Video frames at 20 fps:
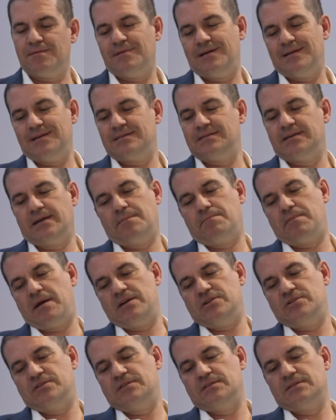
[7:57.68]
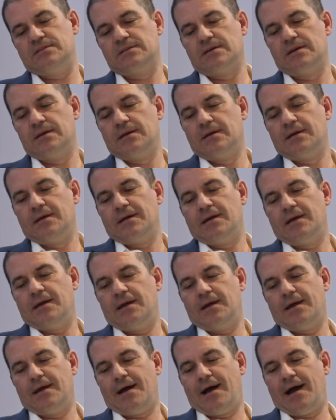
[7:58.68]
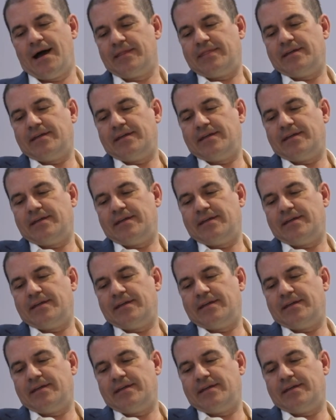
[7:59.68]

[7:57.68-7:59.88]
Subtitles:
very sick patients, I